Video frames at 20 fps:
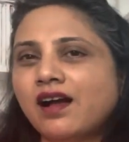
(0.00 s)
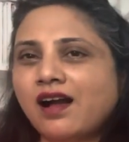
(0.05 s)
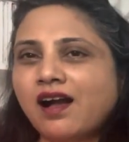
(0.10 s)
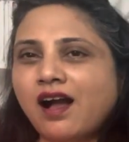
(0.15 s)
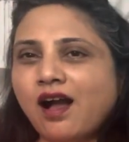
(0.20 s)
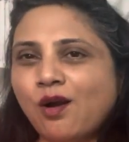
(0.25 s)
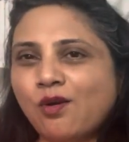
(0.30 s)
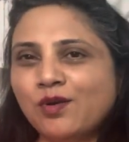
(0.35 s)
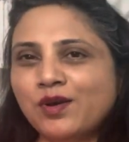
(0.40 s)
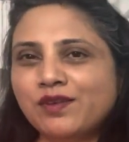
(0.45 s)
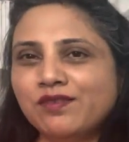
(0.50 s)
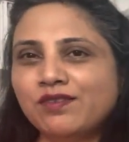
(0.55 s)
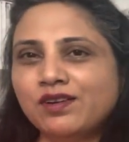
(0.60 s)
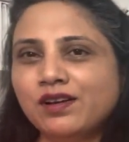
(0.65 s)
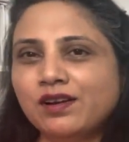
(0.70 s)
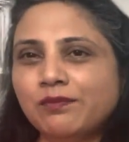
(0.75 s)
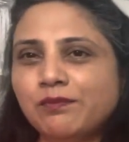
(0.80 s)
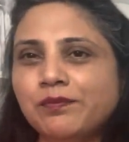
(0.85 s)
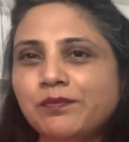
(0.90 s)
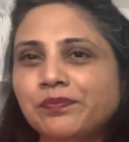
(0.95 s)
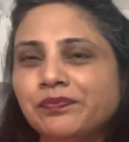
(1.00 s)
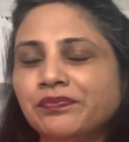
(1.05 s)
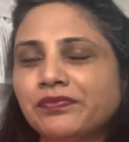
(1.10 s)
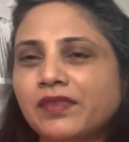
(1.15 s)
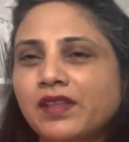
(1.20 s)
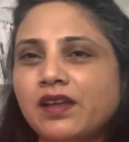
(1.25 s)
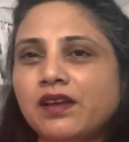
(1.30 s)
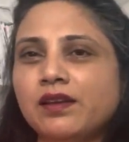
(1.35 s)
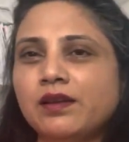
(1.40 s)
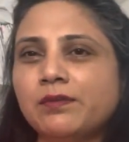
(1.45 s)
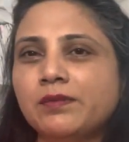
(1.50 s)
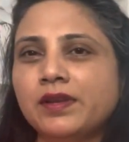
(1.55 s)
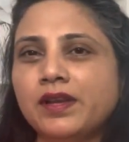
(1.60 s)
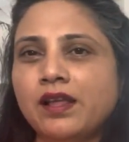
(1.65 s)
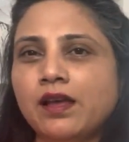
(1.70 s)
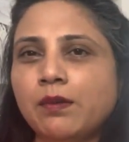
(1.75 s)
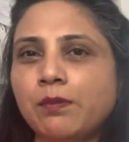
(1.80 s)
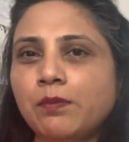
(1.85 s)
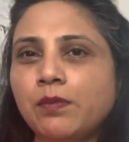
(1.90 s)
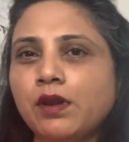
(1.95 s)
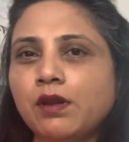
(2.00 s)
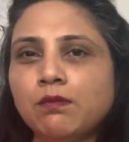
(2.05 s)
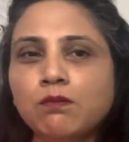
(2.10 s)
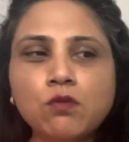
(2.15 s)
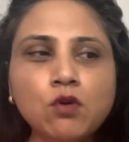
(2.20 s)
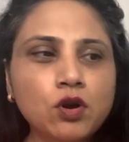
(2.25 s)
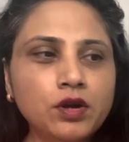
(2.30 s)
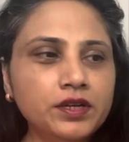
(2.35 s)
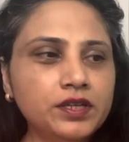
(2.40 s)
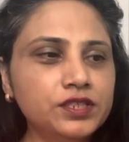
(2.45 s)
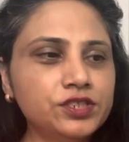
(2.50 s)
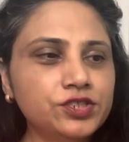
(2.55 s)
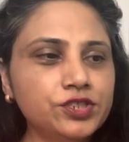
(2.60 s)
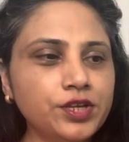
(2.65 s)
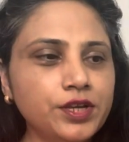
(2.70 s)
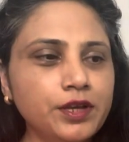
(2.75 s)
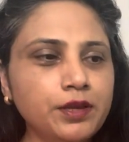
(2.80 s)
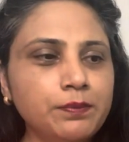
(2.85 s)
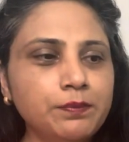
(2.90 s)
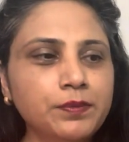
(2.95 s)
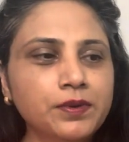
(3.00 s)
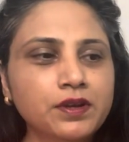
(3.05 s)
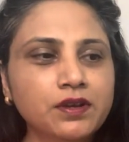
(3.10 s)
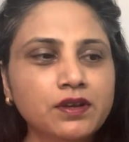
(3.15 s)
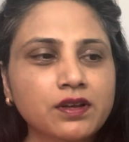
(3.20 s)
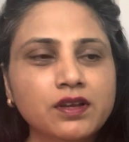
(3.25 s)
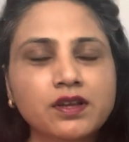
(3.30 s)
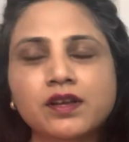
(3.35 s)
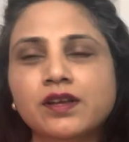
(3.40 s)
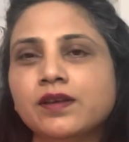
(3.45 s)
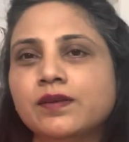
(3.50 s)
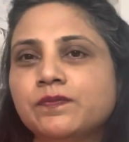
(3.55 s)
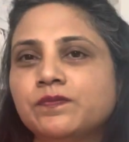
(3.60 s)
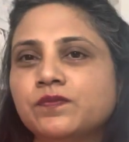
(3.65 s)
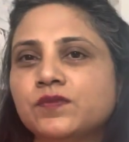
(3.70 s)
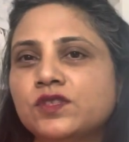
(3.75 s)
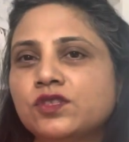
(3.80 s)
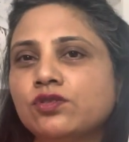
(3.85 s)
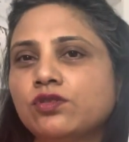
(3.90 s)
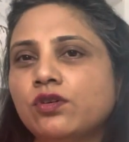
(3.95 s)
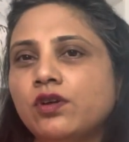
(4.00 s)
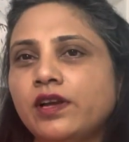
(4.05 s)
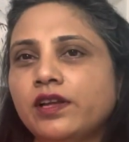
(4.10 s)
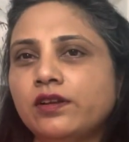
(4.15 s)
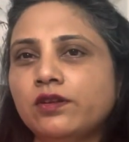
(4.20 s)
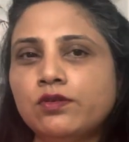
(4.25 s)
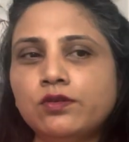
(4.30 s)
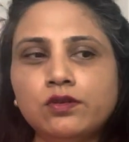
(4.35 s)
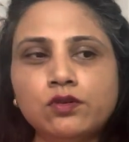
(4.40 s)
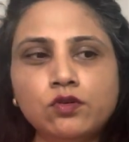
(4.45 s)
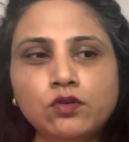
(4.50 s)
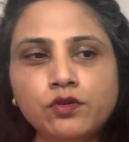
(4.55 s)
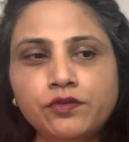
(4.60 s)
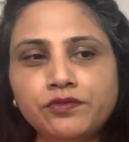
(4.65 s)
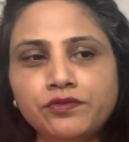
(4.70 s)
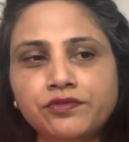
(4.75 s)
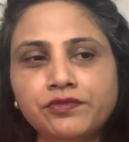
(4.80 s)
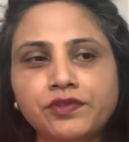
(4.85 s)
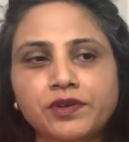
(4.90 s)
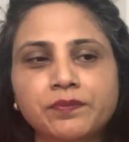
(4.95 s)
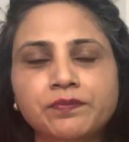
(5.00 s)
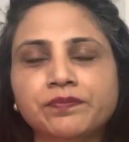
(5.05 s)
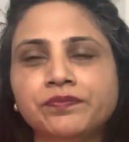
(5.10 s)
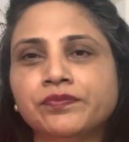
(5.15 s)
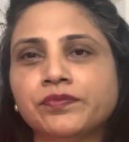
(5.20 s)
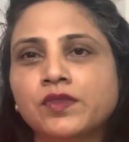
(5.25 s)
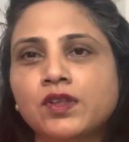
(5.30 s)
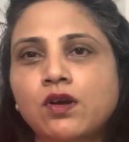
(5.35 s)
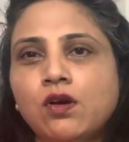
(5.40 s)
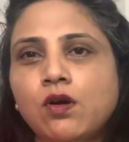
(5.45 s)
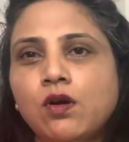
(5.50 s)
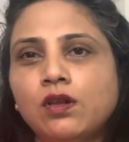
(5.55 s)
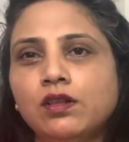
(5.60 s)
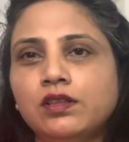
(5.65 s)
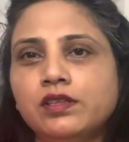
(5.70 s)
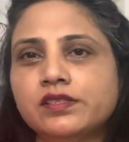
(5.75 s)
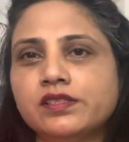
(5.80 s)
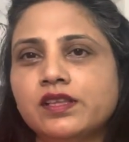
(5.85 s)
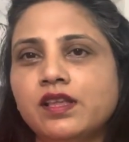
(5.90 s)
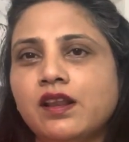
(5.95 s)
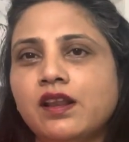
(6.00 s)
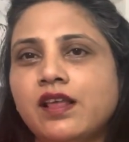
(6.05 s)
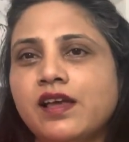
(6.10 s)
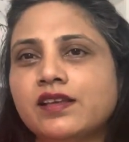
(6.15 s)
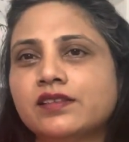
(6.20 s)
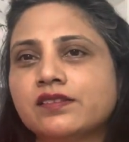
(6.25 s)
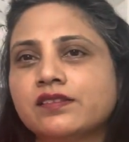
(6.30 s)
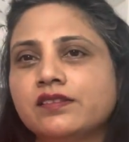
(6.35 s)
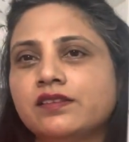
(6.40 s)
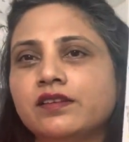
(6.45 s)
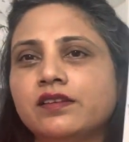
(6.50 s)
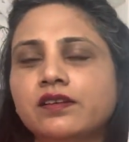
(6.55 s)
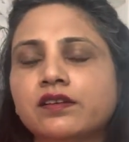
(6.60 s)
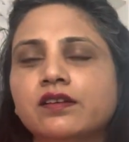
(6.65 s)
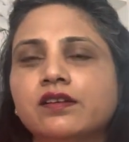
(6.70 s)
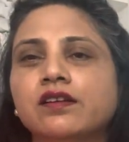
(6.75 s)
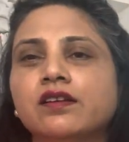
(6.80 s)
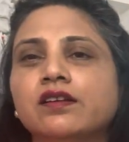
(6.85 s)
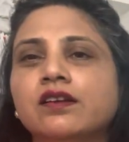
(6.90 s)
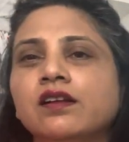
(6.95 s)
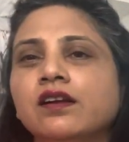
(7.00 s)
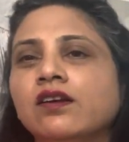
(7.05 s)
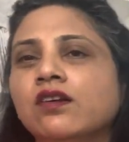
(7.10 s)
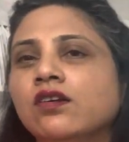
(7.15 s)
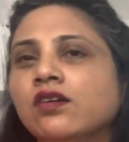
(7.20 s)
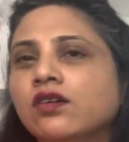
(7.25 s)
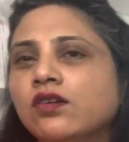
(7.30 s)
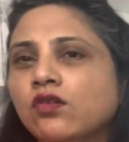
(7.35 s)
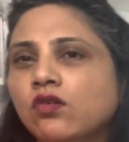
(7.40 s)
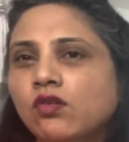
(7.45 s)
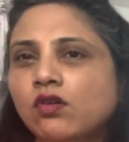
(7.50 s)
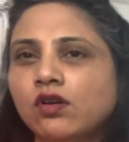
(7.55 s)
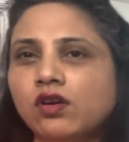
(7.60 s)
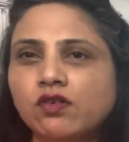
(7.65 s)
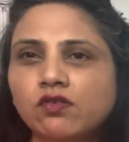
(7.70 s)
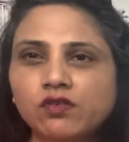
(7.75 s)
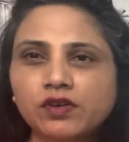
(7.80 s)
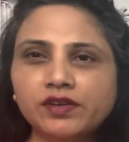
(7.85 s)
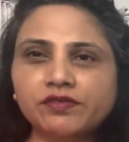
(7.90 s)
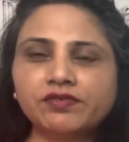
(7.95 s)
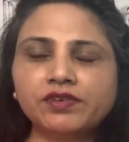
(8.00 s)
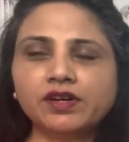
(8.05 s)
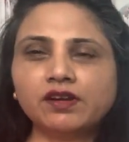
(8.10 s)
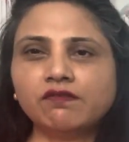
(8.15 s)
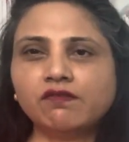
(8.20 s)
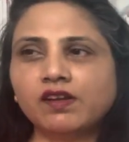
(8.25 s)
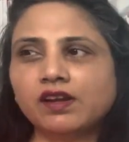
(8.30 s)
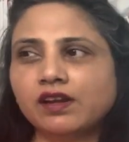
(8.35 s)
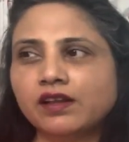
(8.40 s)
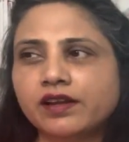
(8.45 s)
however, I am an apple body shape, so I don't know if all this elastic, if it will